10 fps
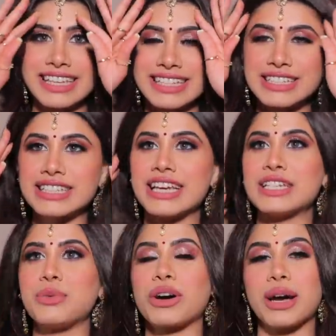this
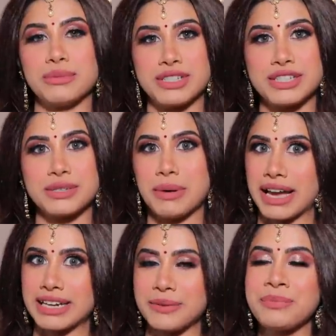is what comes to
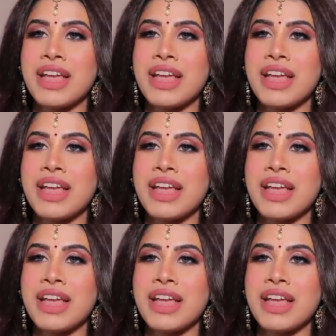mind.